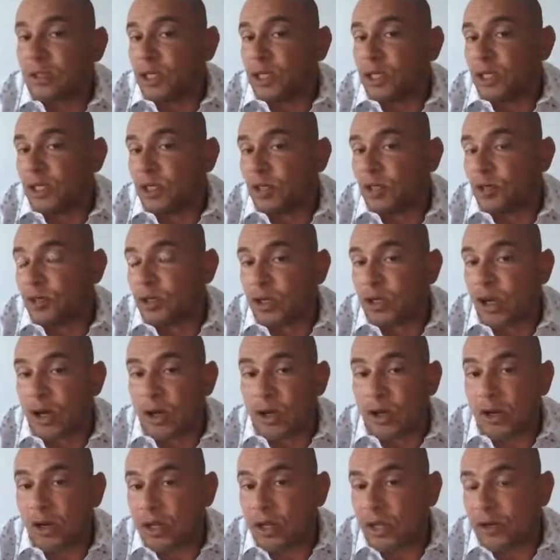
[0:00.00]
You could,
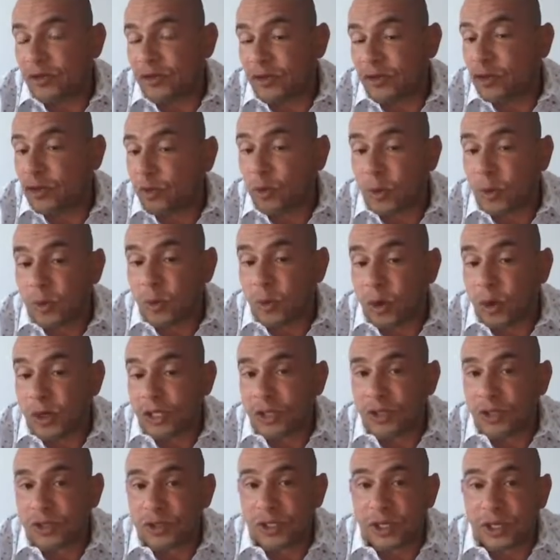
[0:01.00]
if you wouldn't want to
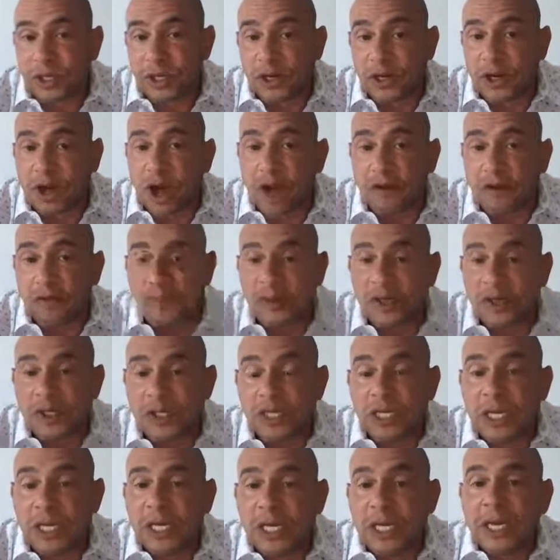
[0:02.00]
use it at an
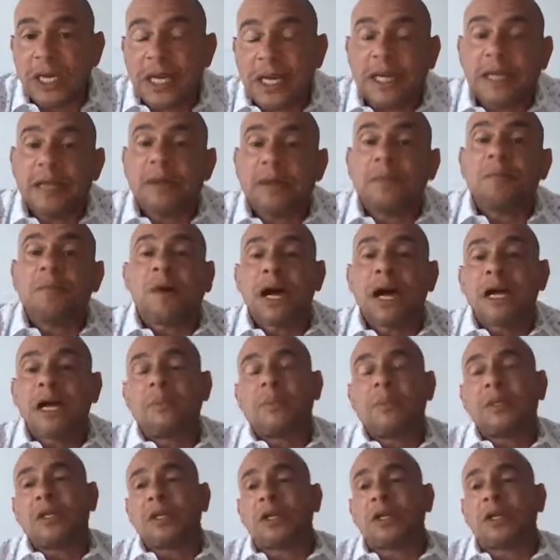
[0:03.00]
office. And in my opinion, a